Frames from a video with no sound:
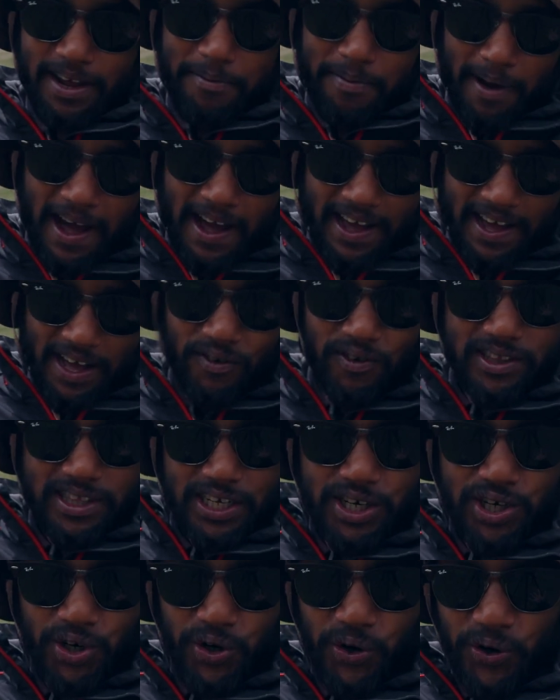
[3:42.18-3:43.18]
up higher with
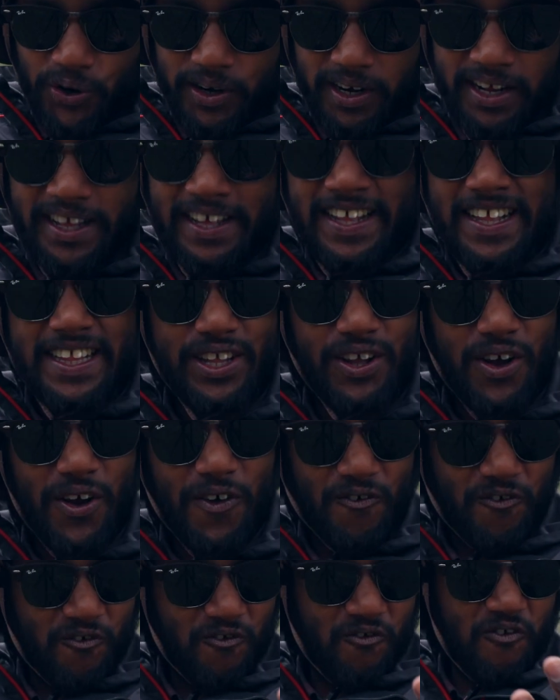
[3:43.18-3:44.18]
the drone there
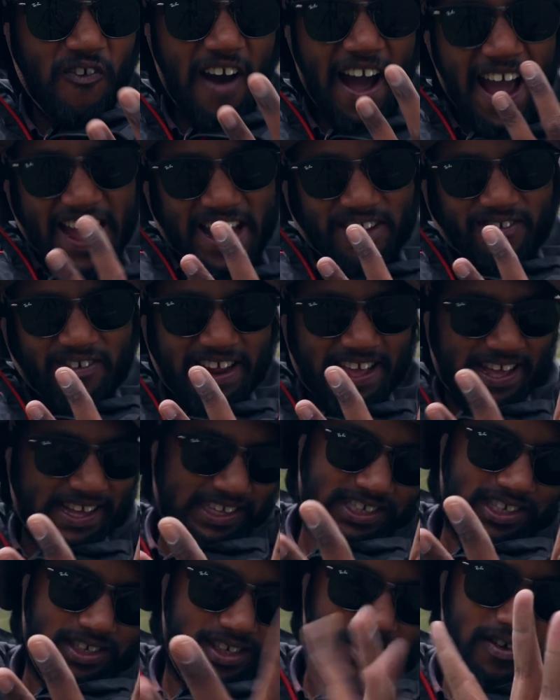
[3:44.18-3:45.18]
are five
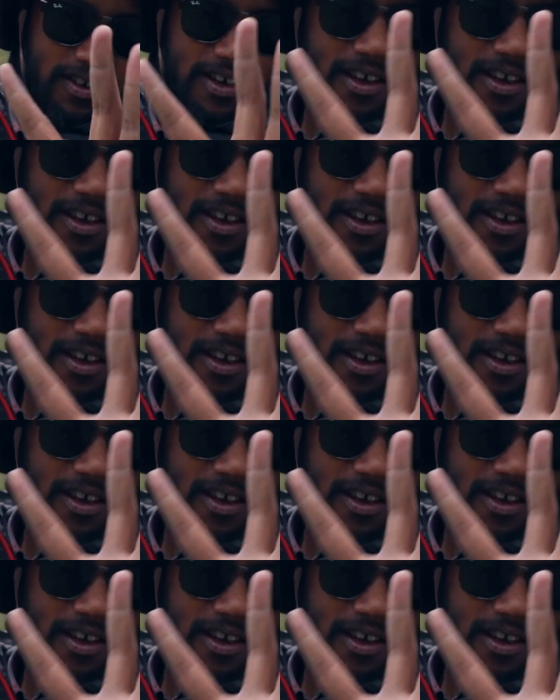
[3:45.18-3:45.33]
lakes